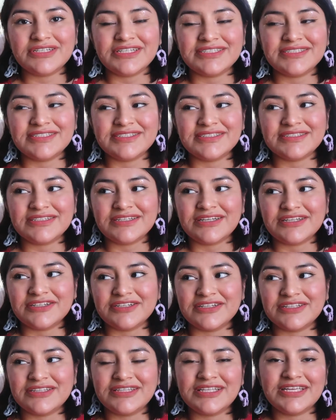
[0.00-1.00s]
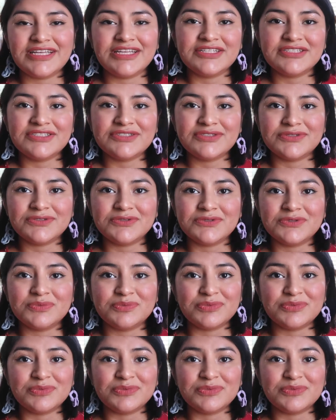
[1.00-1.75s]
it's a good thing to